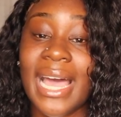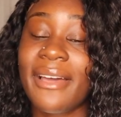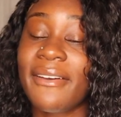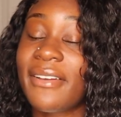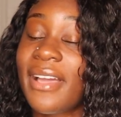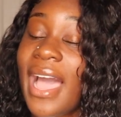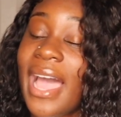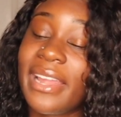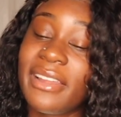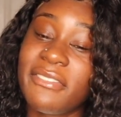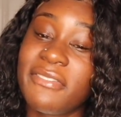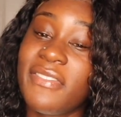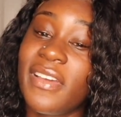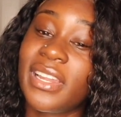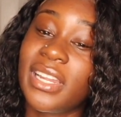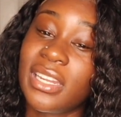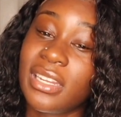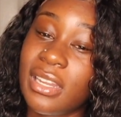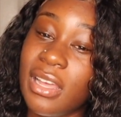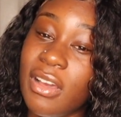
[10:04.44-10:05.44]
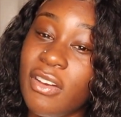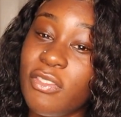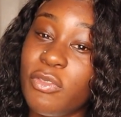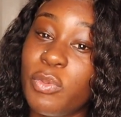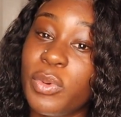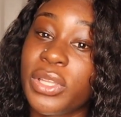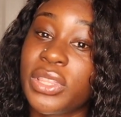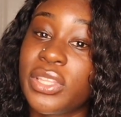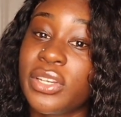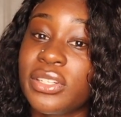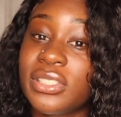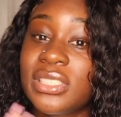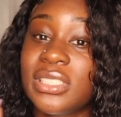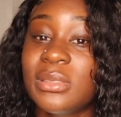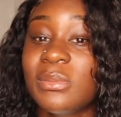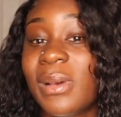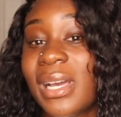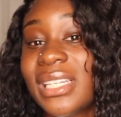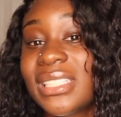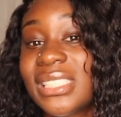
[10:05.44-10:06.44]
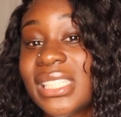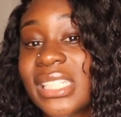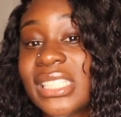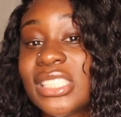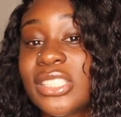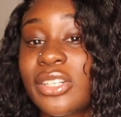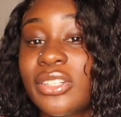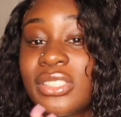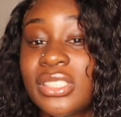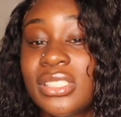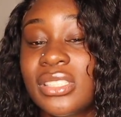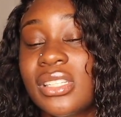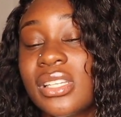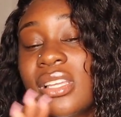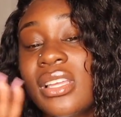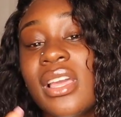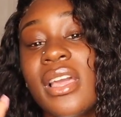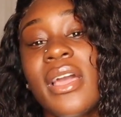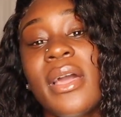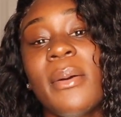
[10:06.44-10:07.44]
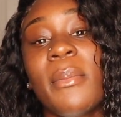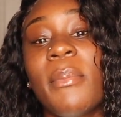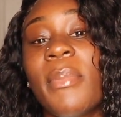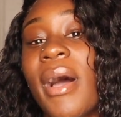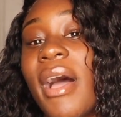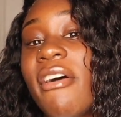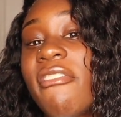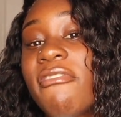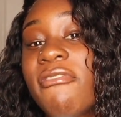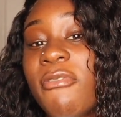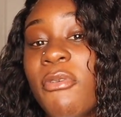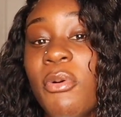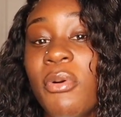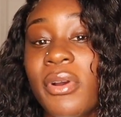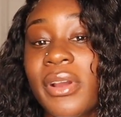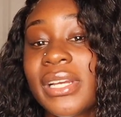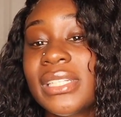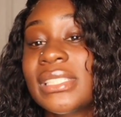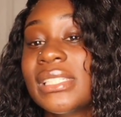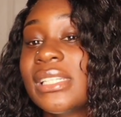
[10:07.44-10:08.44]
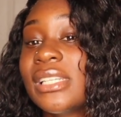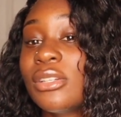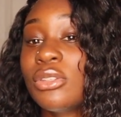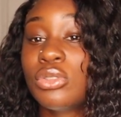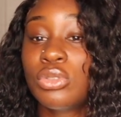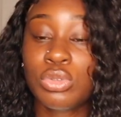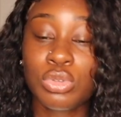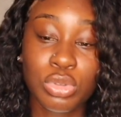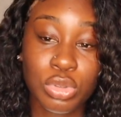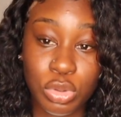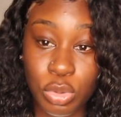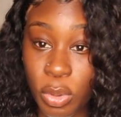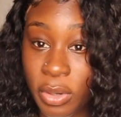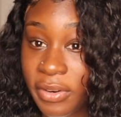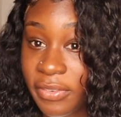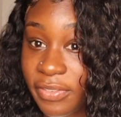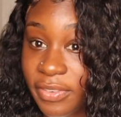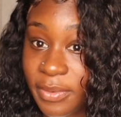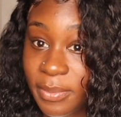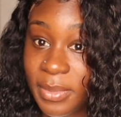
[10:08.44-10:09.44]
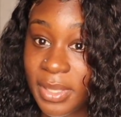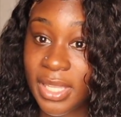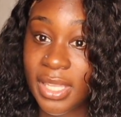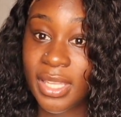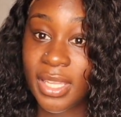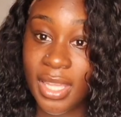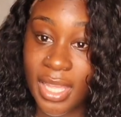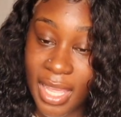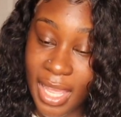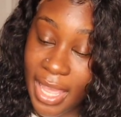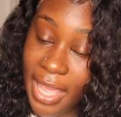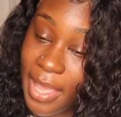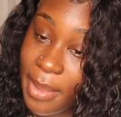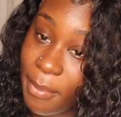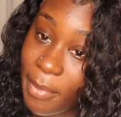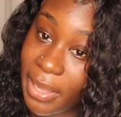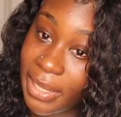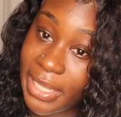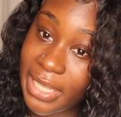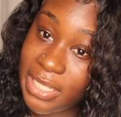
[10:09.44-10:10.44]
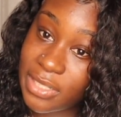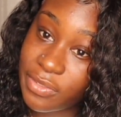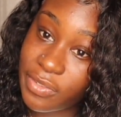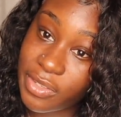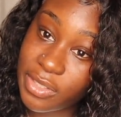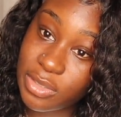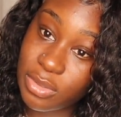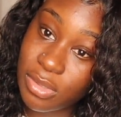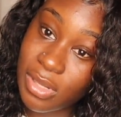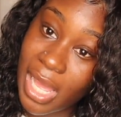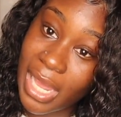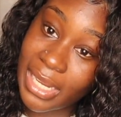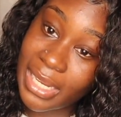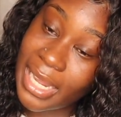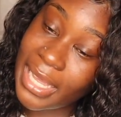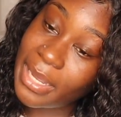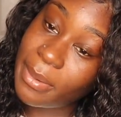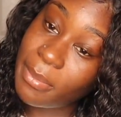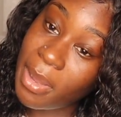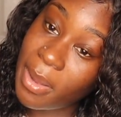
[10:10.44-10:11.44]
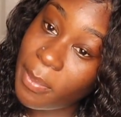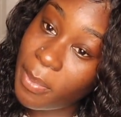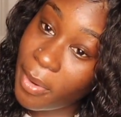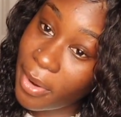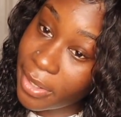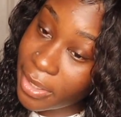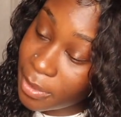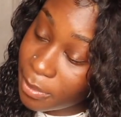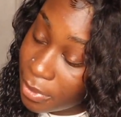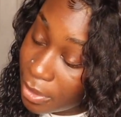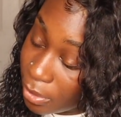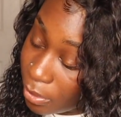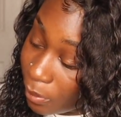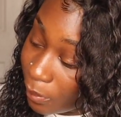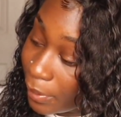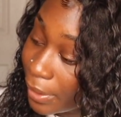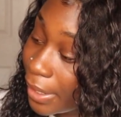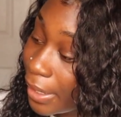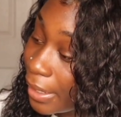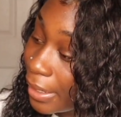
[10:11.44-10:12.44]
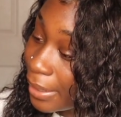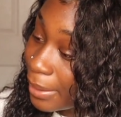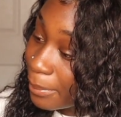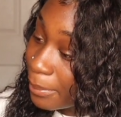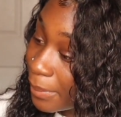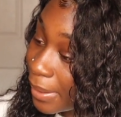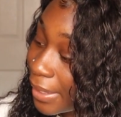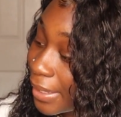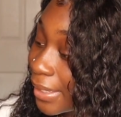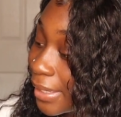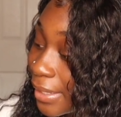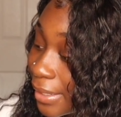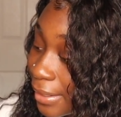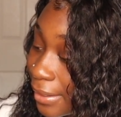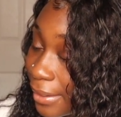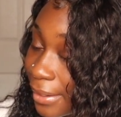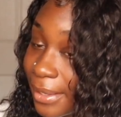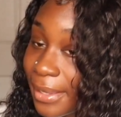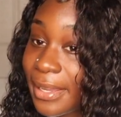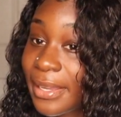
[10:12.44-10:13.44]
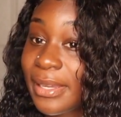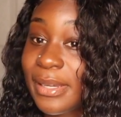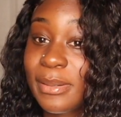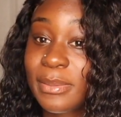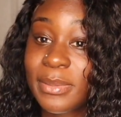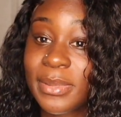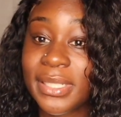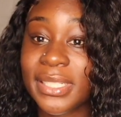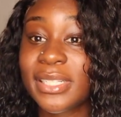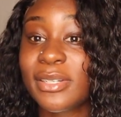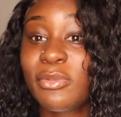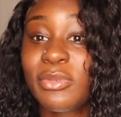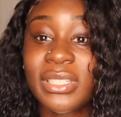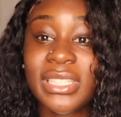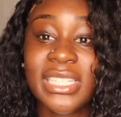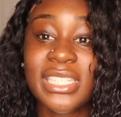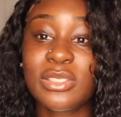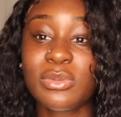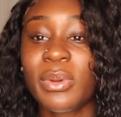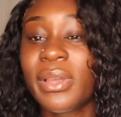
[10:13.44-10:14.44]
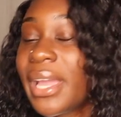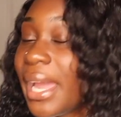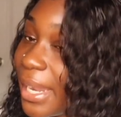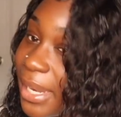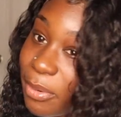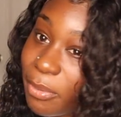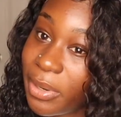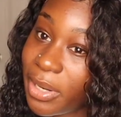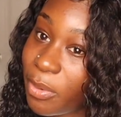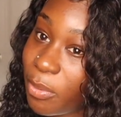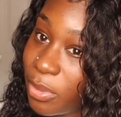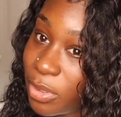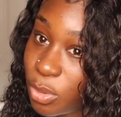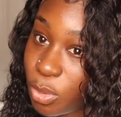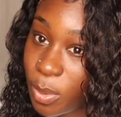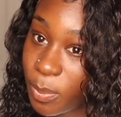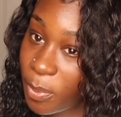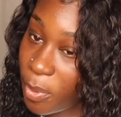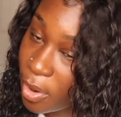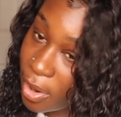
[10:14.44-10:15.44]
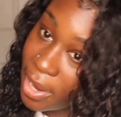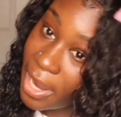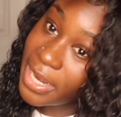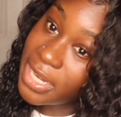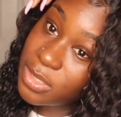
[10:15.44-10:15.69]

I kind of fell in love with 13 by 6. 13 by 4 is a little too short for me. and my lace frontal, I like my part to be way back here. But with this wig, I didn't really want to do a part.